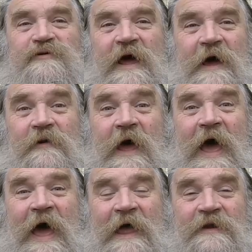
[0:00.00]
down
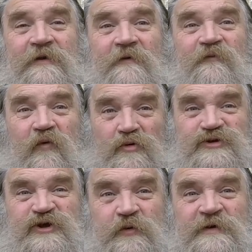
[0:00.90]
and
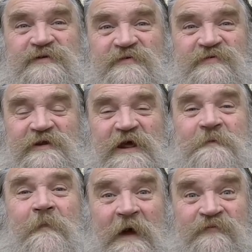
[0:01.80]
fortuitously
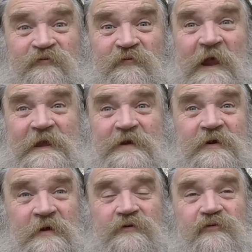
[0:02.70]
my friend
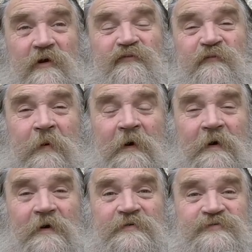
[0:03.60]
drove
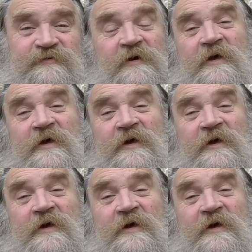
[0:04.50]
past